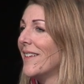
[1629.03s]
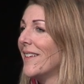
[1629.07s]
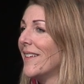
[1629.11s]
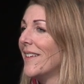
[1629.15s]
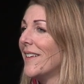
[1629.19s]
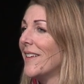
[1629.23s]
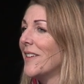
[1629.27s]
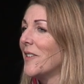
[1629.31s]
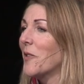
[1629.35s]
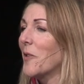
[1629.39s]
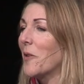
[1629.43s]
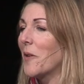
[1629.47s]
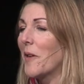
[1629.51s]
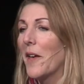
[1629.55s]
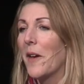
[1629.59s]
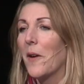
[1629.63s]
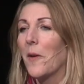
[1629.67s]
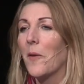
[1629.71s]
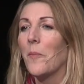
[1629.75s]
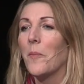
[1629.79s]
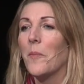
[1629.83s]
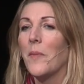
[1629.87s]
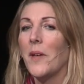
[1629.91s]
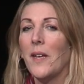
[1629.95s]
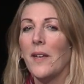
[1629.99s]
and took
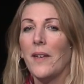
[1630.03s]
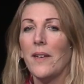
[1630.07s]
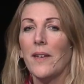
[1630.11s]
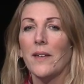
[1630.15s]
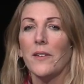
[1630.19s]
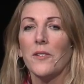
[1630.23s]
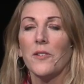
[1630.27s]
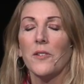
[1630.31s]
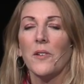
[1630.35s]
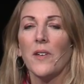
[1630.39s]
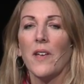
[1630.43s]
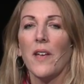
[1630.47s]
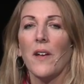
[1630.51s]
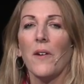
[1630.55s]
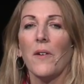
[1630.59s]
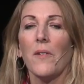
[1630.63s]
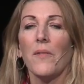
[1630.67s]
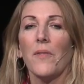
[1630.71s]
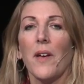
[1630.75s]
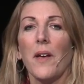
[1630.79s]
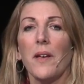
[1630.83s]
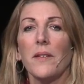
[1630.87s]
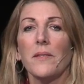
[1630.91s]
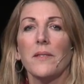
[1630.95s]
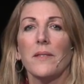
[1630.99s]
care of me and took care
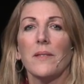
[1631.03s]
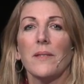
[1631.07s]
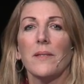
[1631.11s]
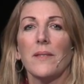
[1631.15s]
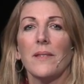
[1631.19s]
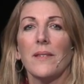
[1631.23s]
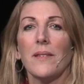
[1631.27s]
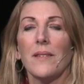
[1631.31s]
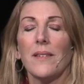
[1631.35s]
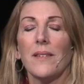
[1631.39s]
of us.